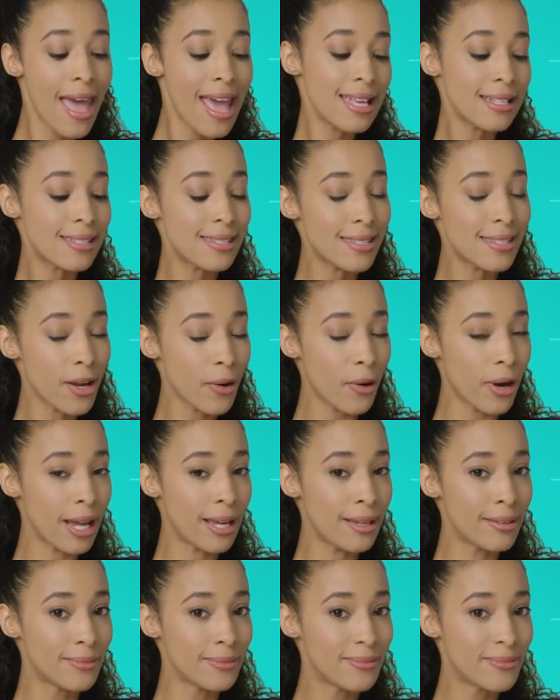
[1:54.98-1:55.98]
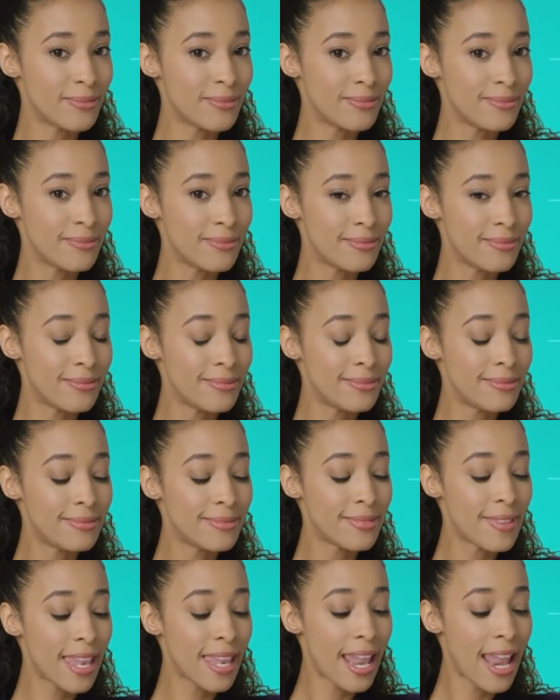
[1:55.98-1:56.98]
Hey Siri.
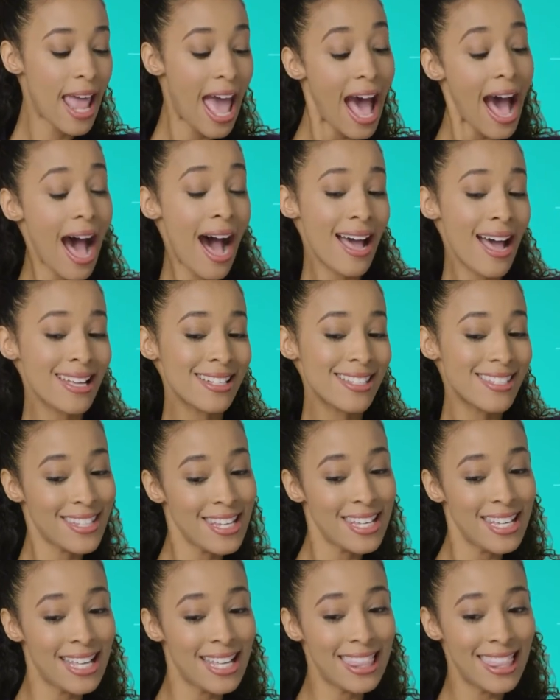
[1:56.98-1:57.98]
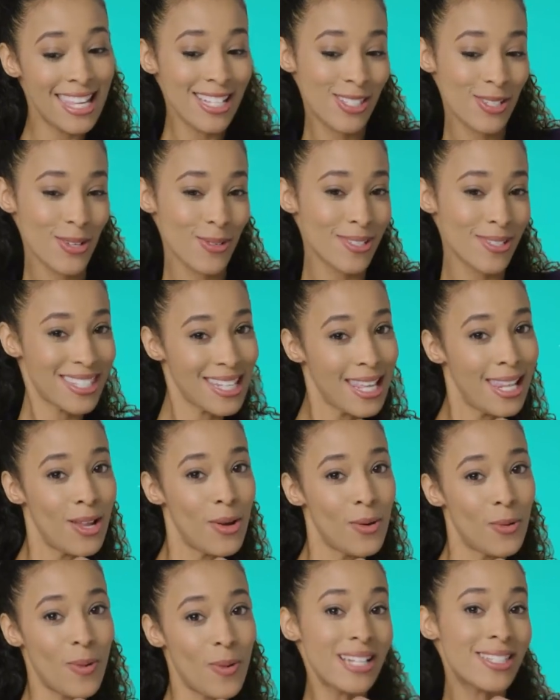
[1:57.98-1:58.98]
I see a little
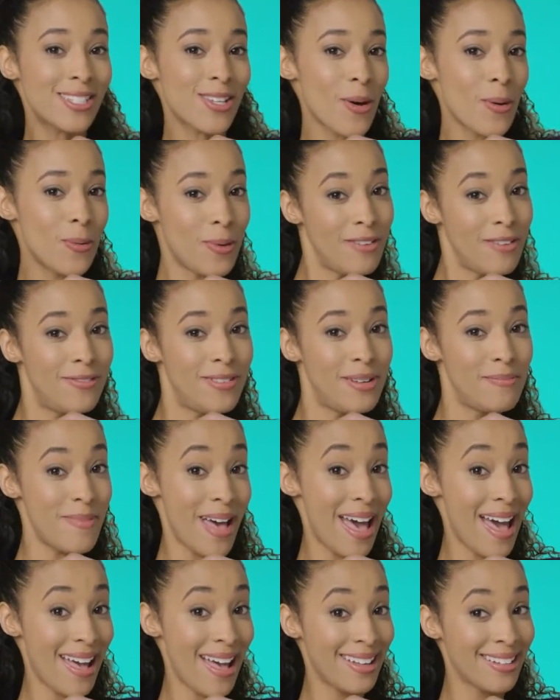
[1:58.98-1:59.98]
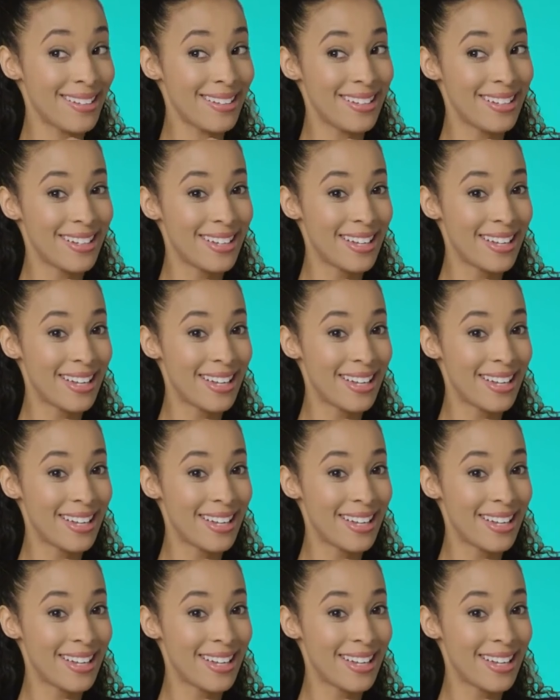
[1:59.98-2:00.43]
silhouette of a man.